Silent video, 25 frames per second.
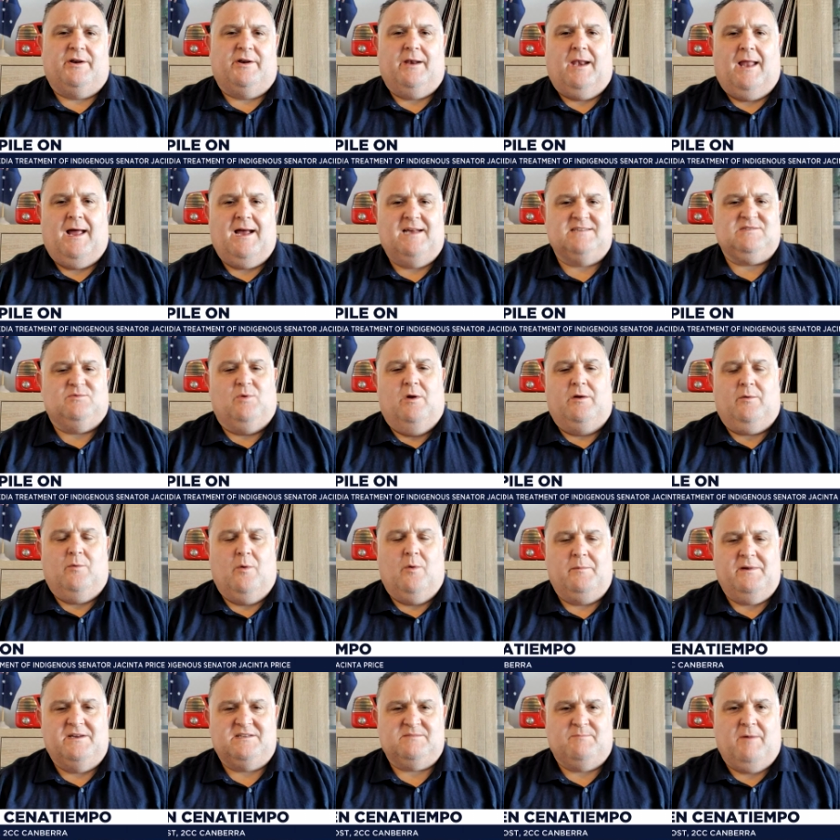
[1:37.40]
on it last
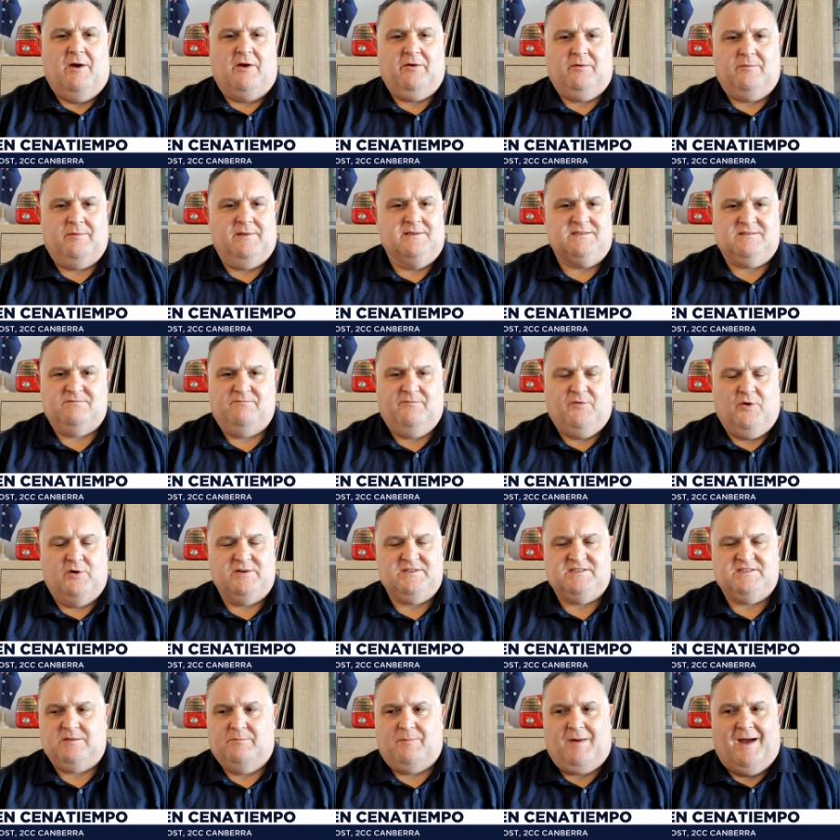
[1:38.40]
week when we spoke, this
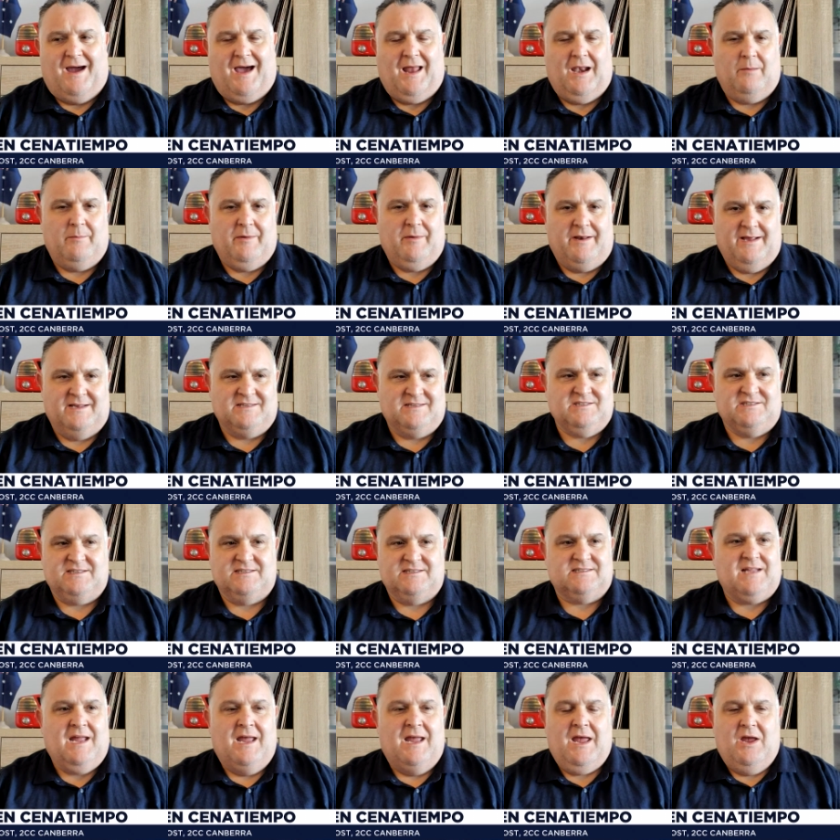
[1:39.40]
voice to Parliament has
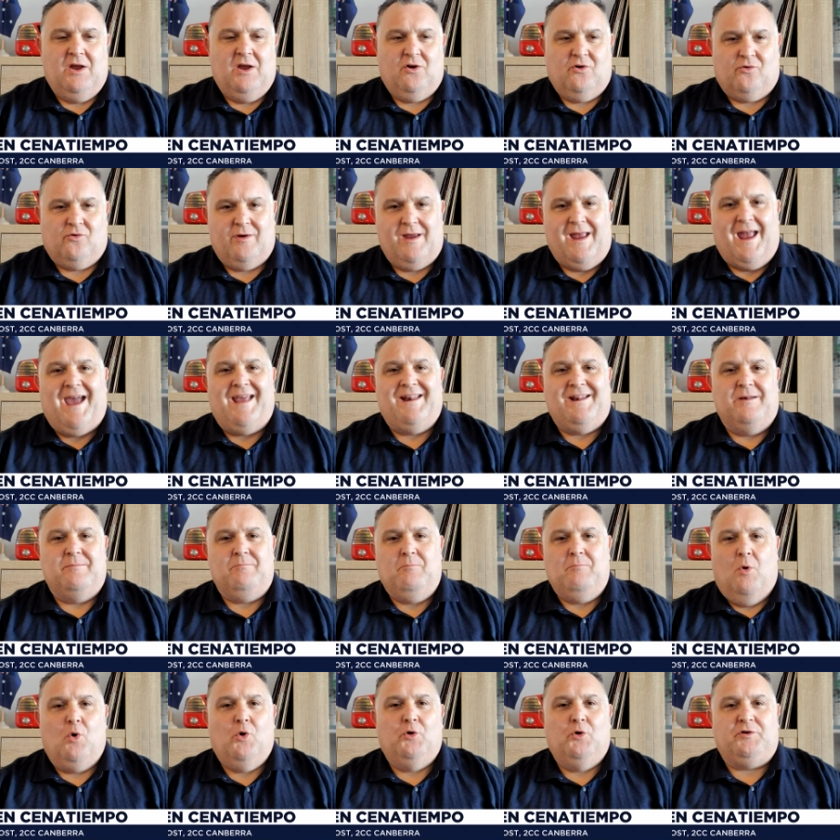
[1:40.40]
just
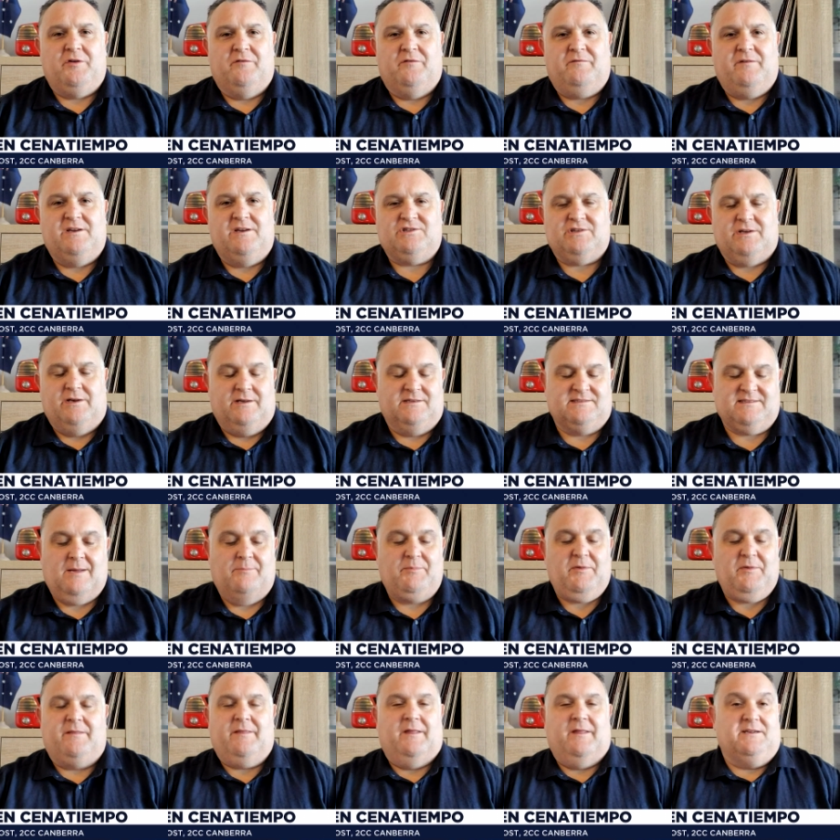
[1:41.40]
created more division. It's
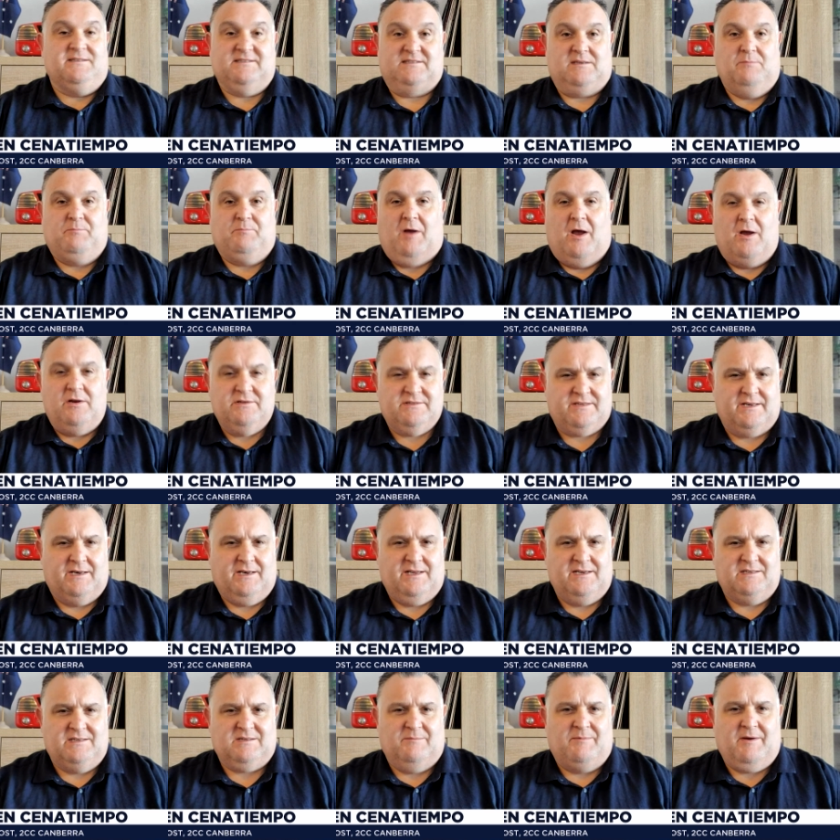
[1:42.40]
something that is
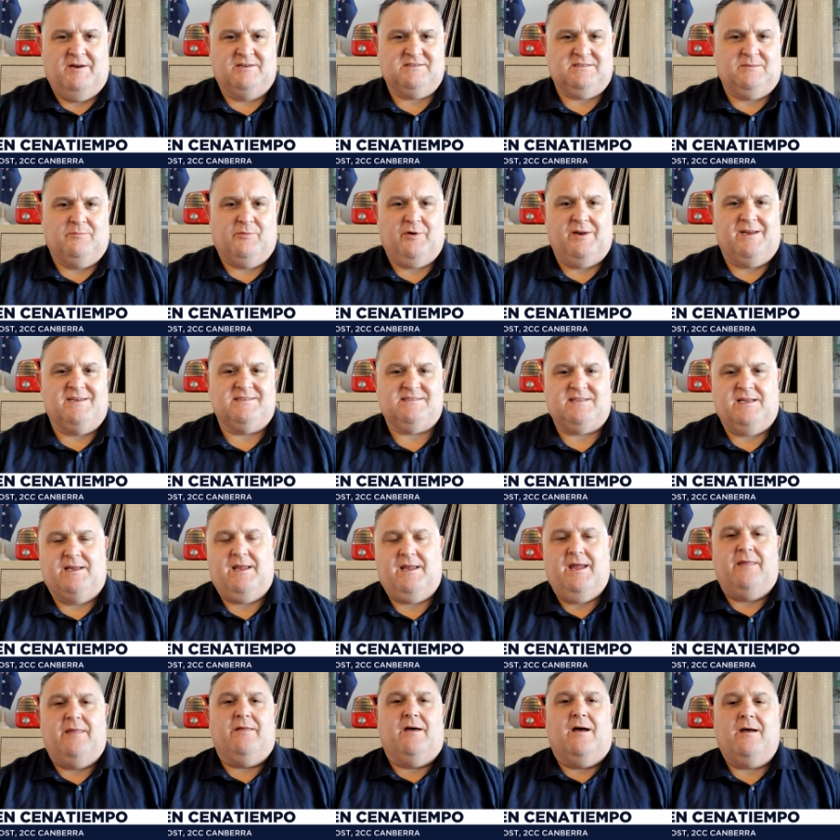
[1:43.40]
supposedly supposed to bring us
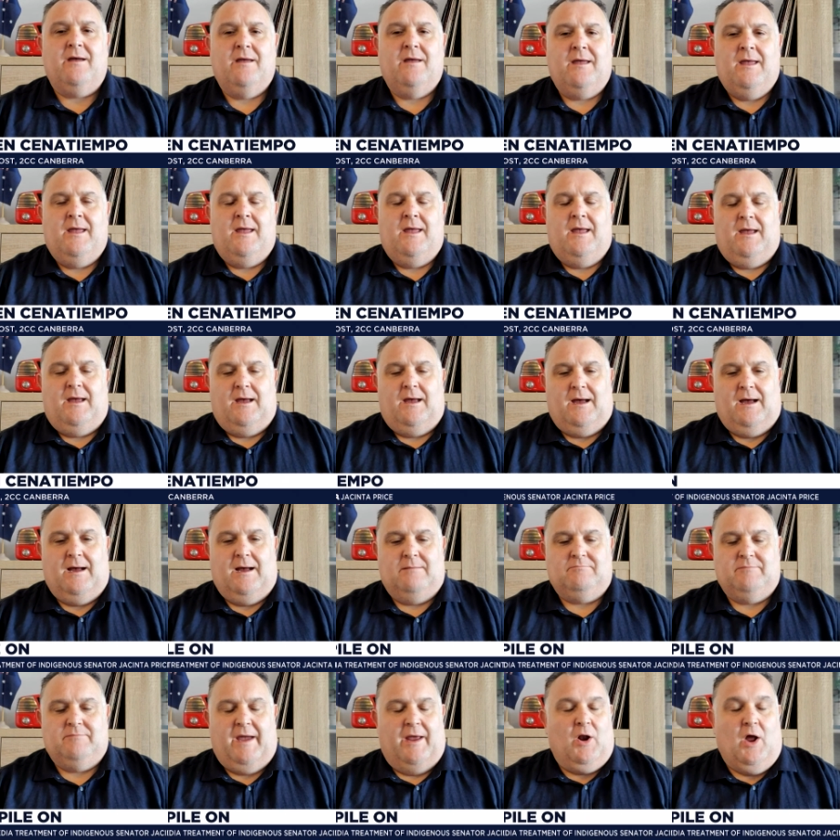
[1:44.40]
together,
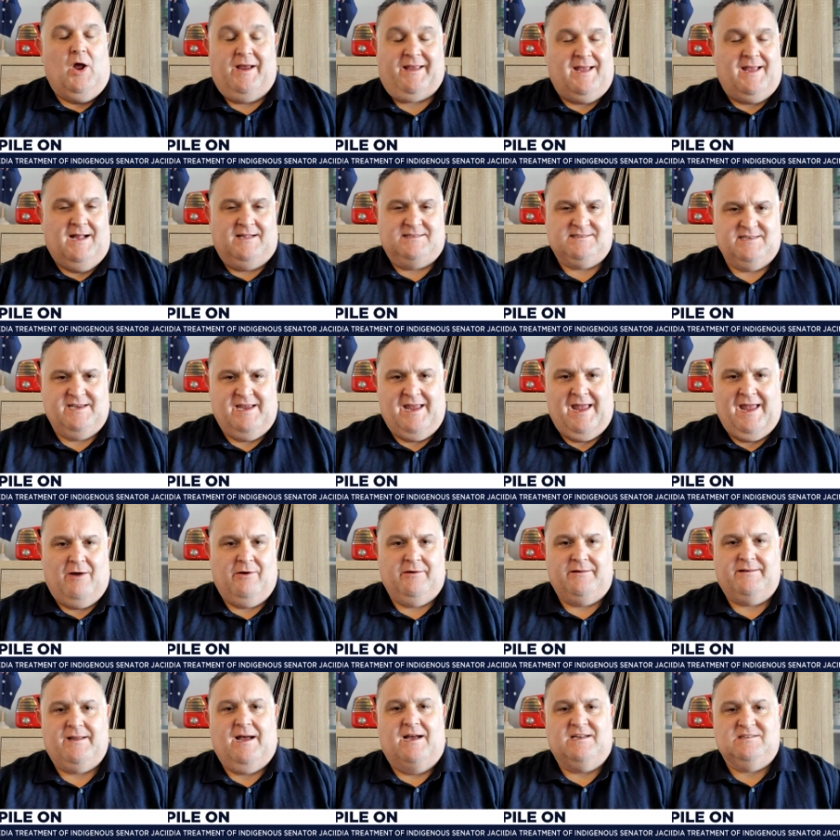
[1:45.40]
and I can't see
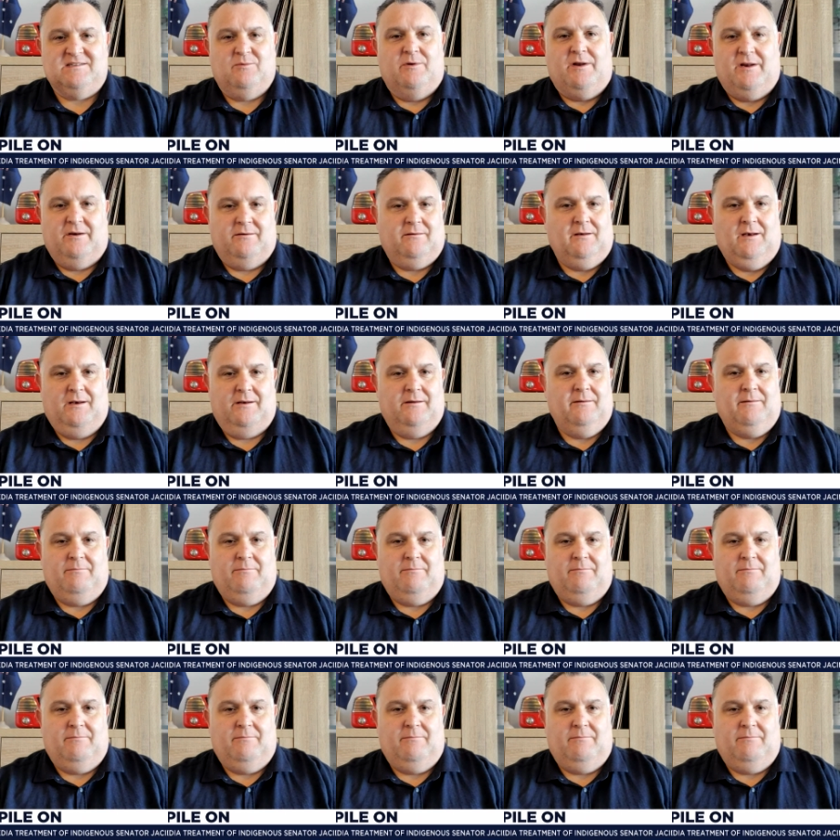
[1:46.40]
how it does when